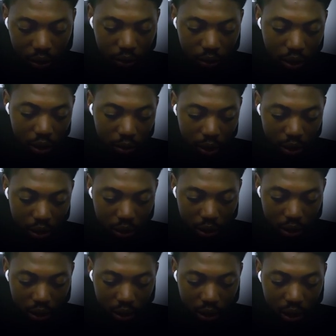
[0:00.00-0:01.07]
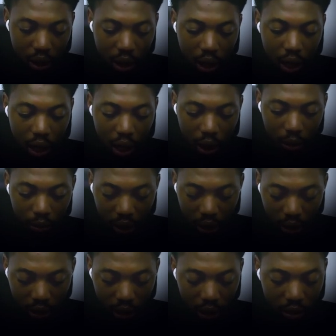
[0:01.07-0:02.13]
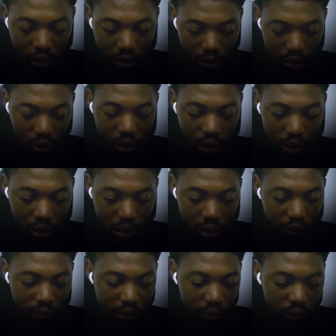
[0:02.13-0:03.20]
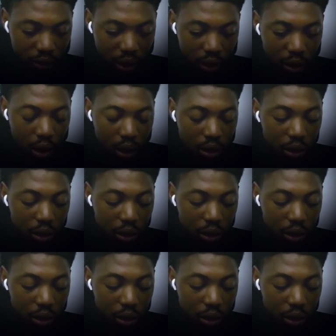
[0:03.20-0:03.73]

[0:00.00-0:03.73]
We'll come back to this later. So let's just leave it for now.